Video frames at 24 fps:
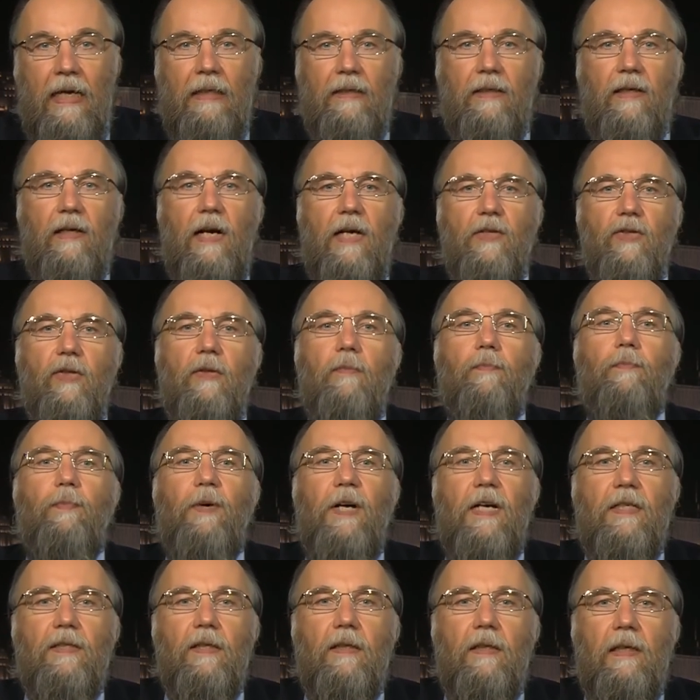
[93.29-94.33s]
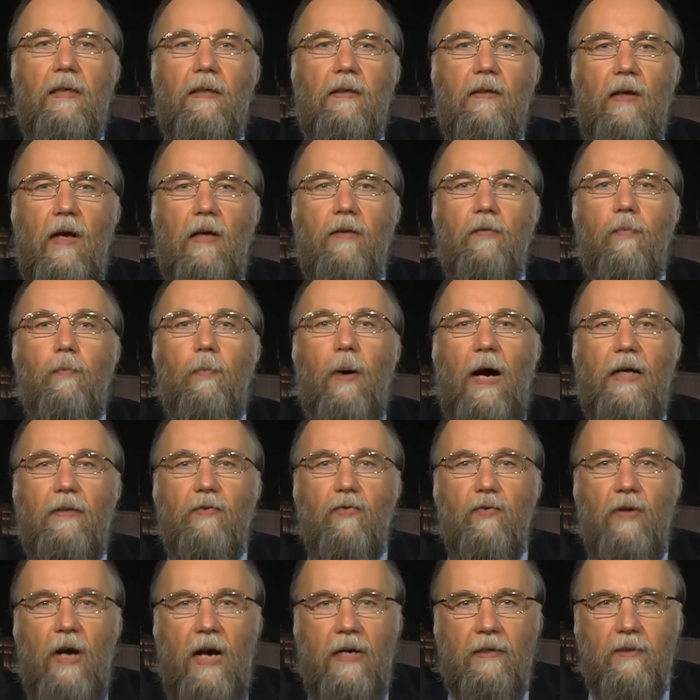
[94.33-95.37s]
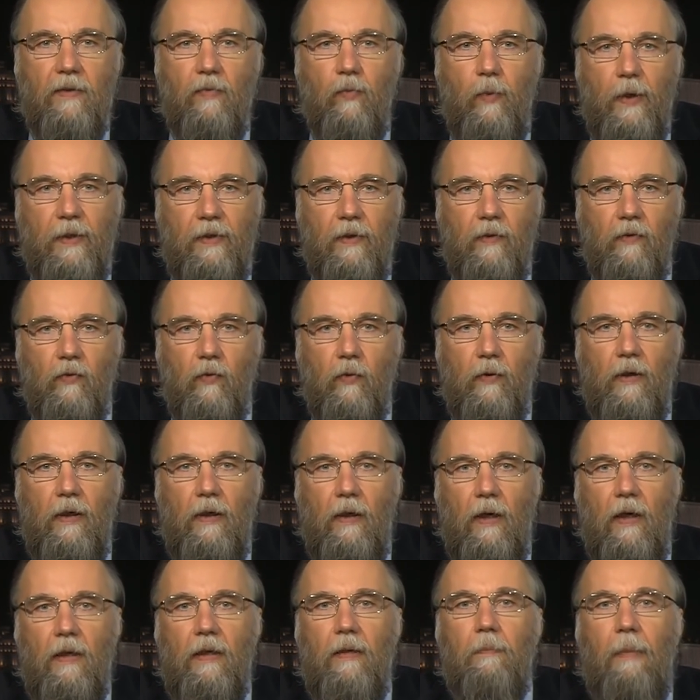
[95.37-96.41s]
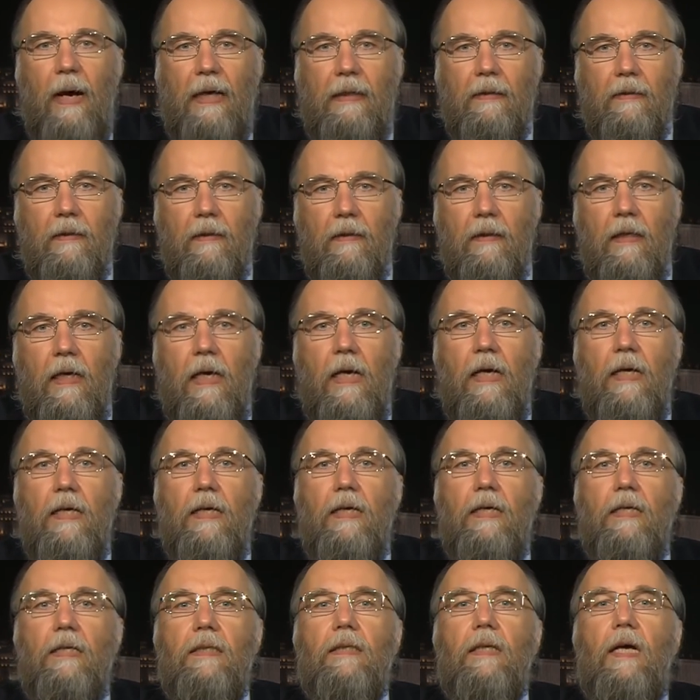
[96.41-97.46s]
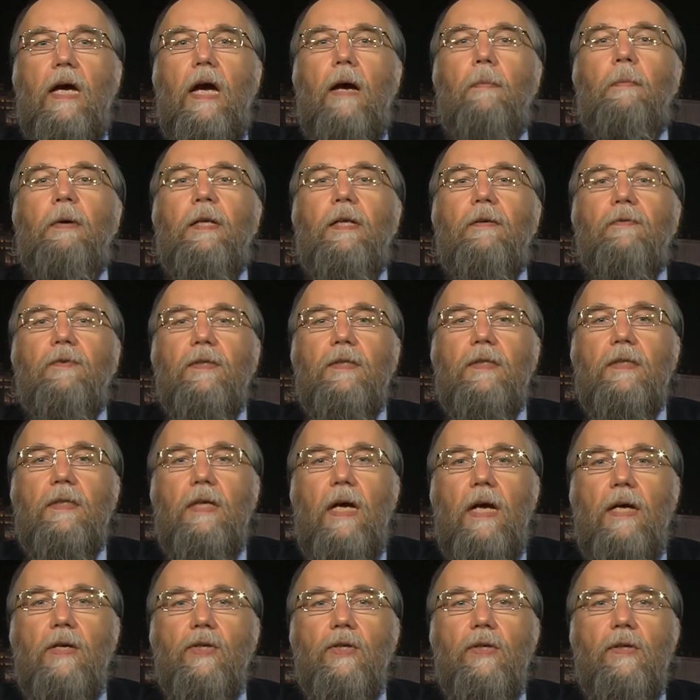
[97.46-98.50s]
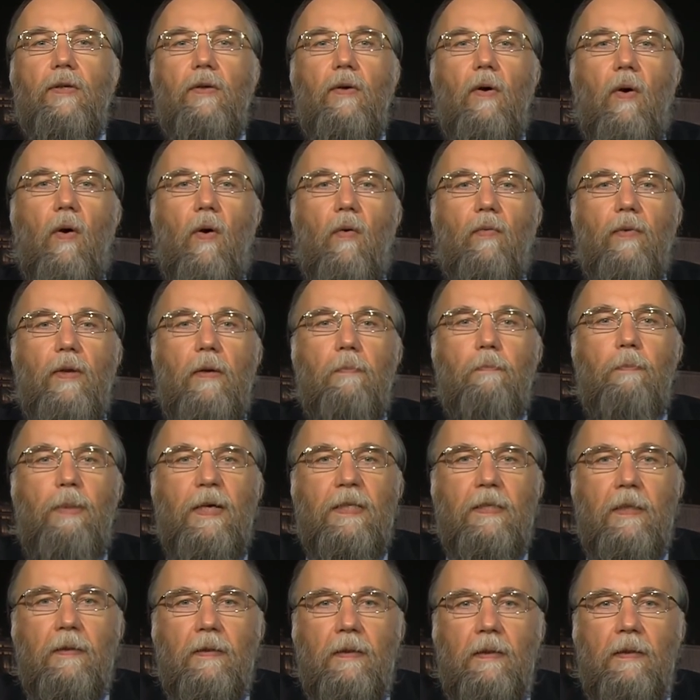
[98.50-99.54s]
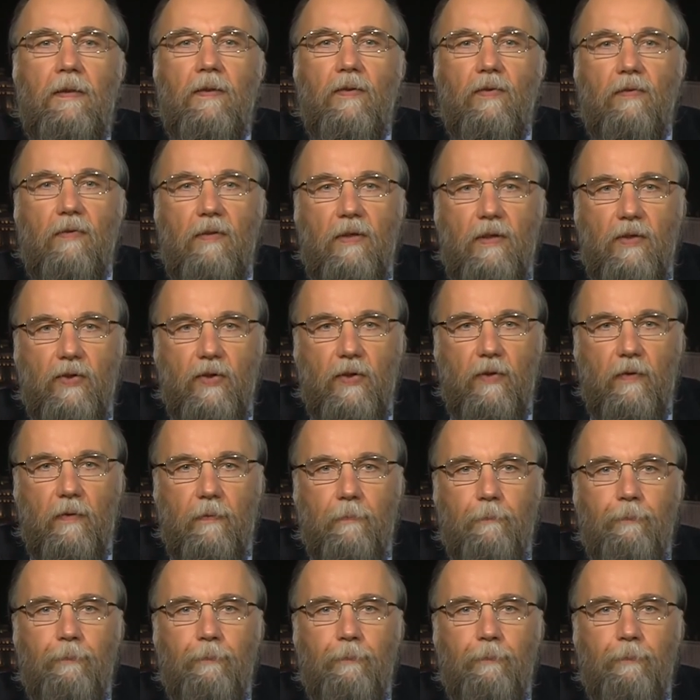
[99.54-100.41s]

The Russian President and Patriarch's visit to the Holy Mountain is a manifestation of the Byzantine tradition.